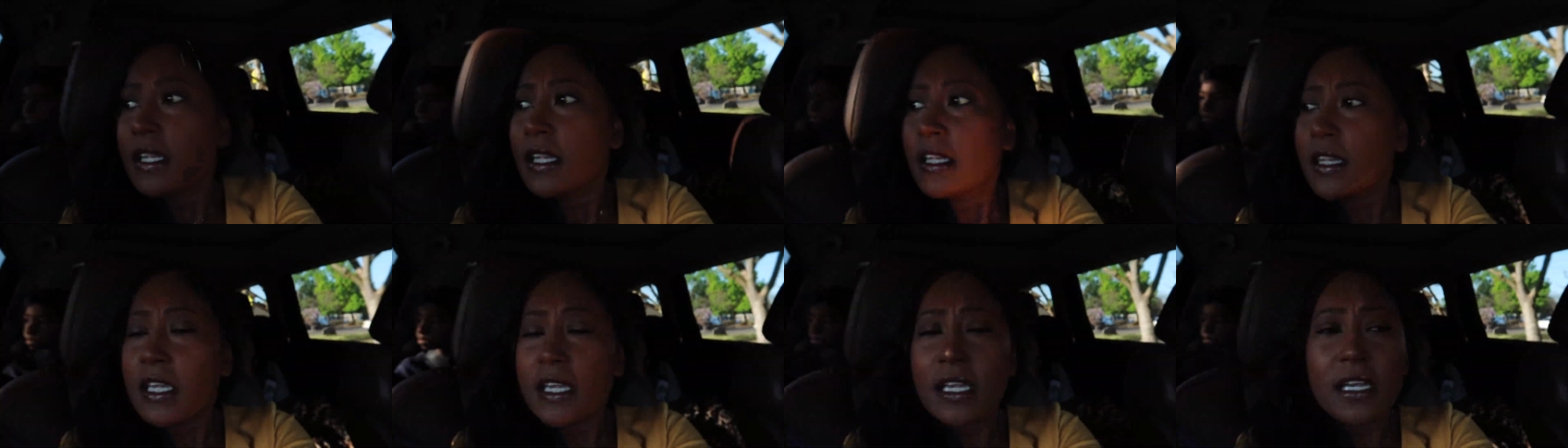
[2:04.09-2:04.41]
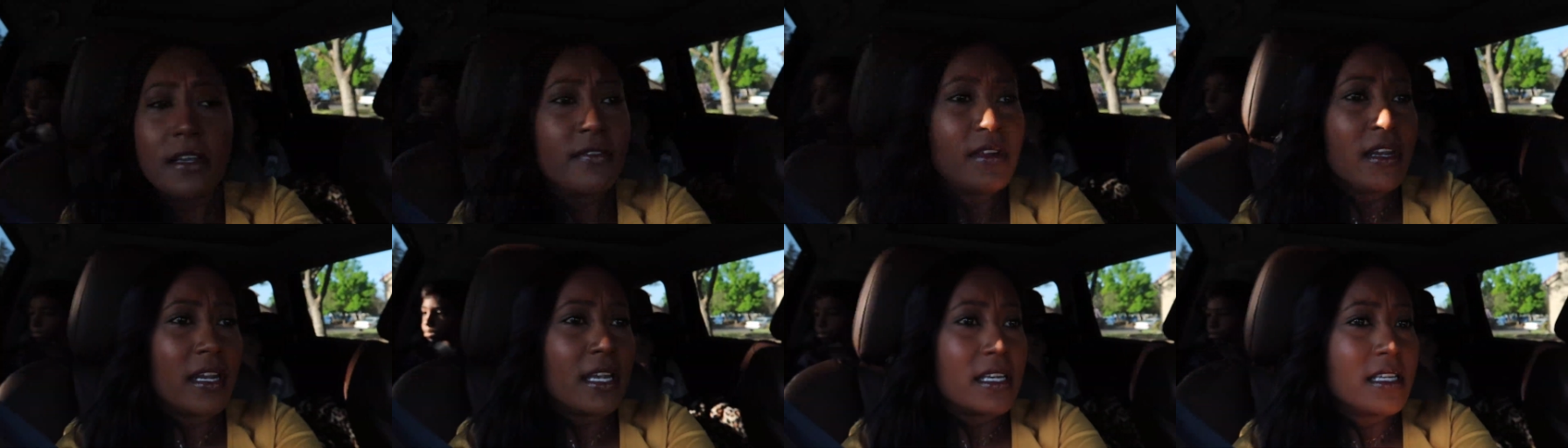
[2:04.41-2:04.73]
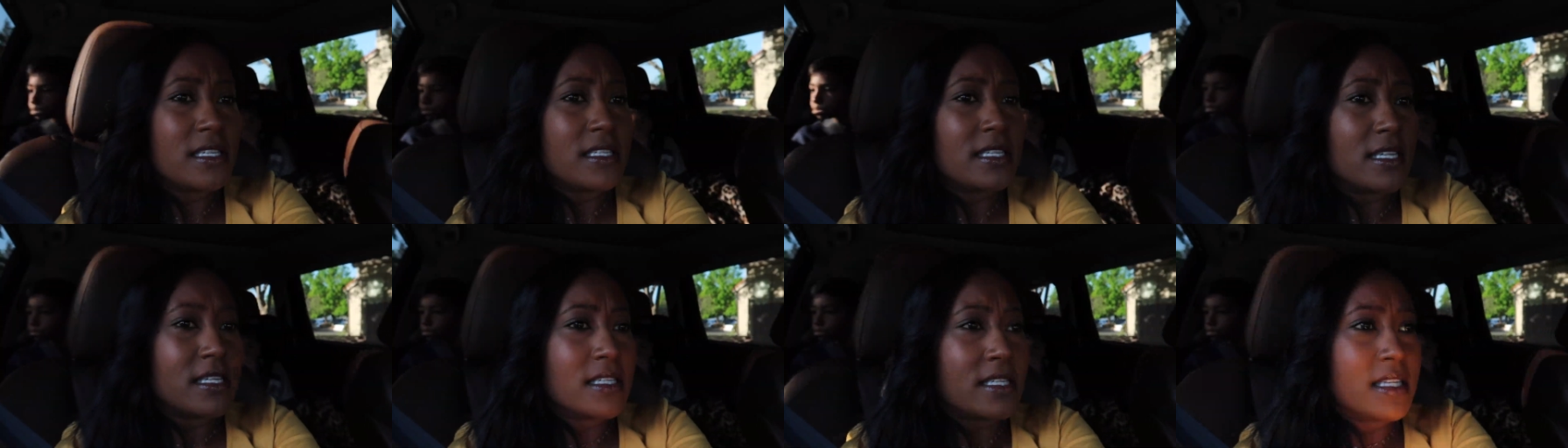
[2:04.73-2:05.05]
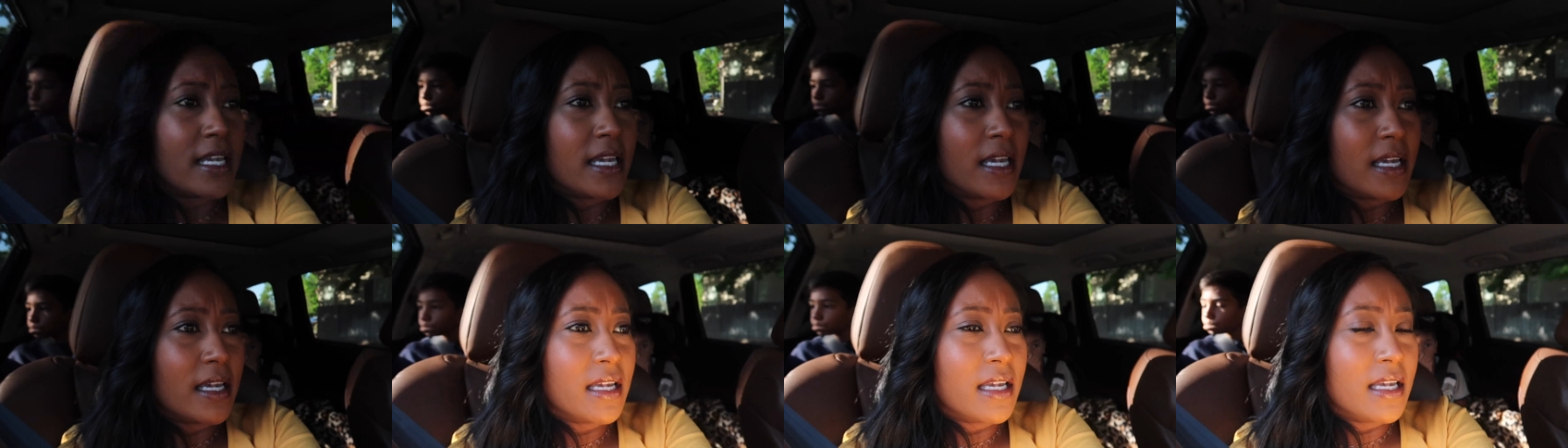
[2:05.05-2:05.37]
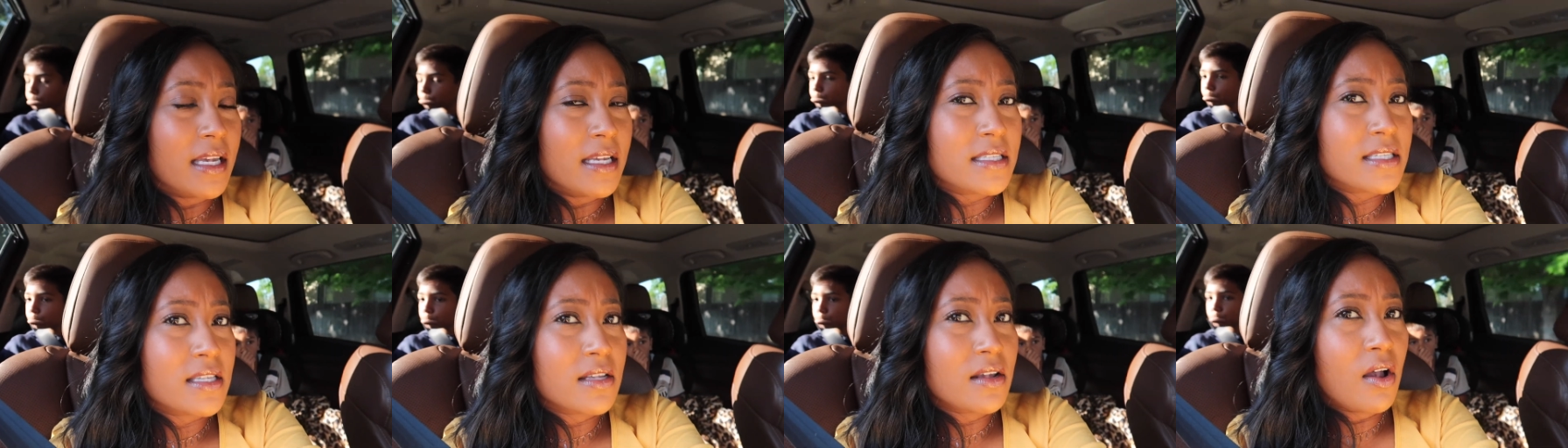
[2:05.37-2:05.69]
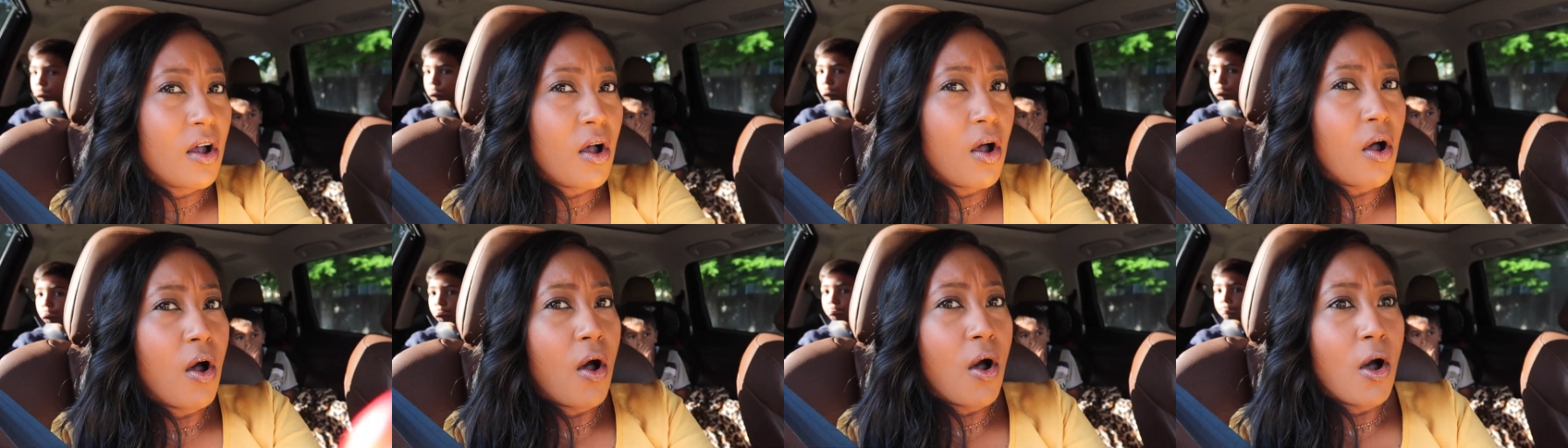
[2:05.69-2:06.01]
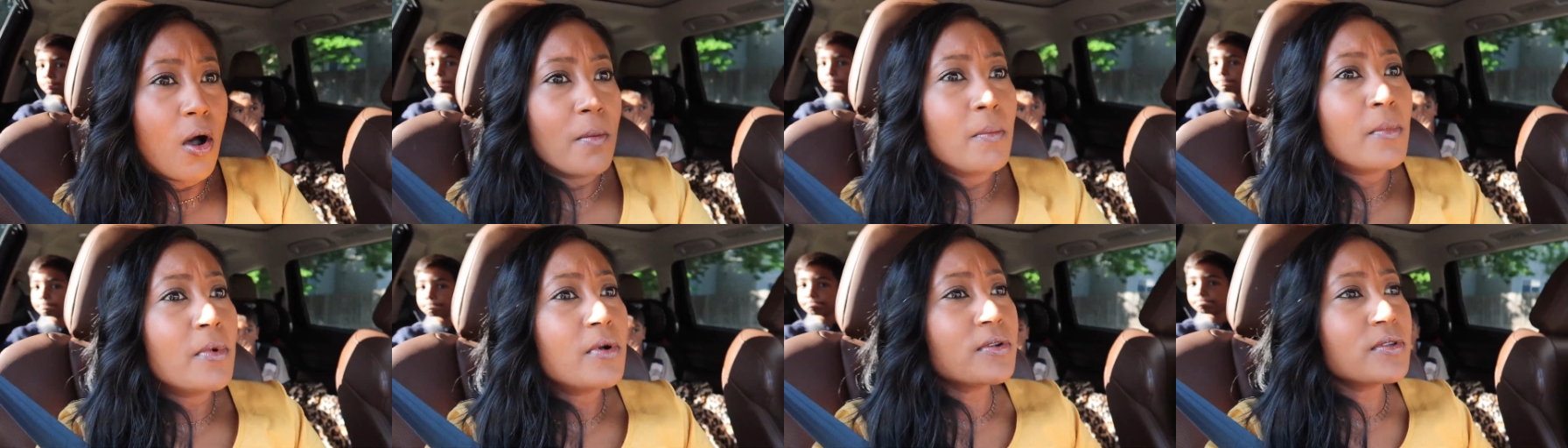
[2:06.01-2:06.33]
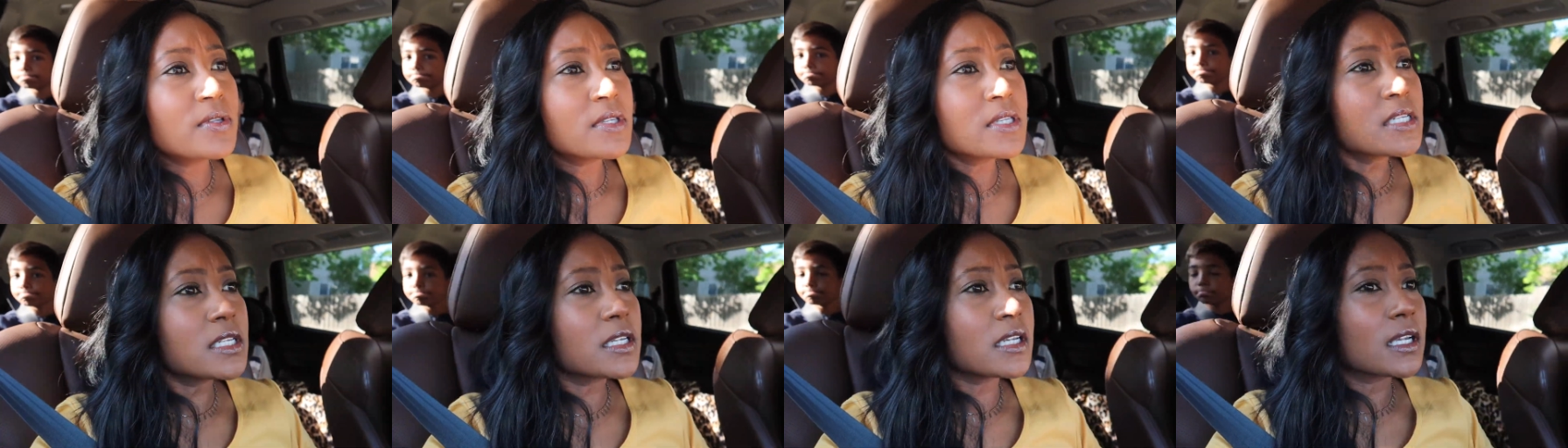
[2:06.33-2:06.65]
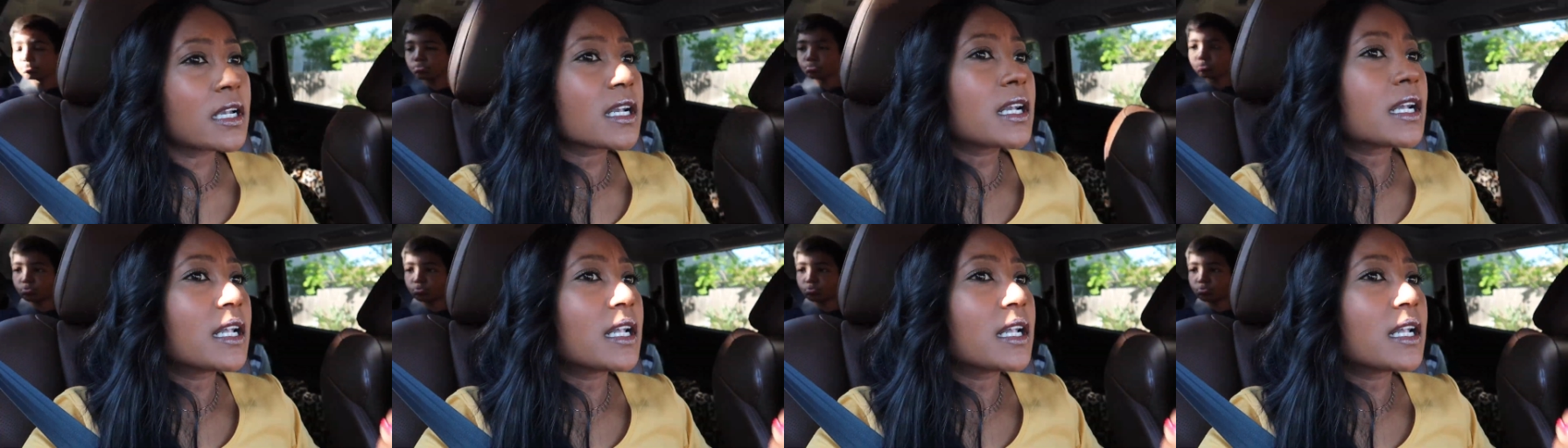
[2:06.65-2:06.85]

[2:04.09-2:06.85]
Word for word: The thing of it is, is that it's almost